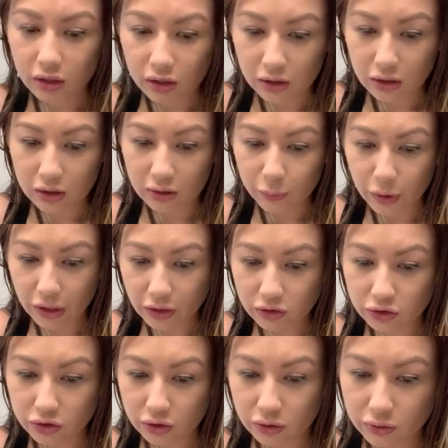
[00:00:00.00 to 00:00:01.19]
H. Jones, do
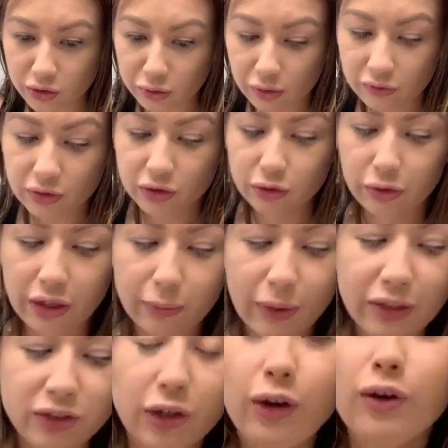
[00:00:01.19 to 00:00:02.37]
you have Instagram? I don't
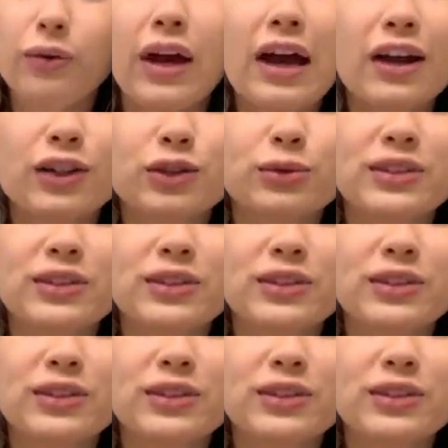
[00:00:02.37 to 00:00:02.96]
actually.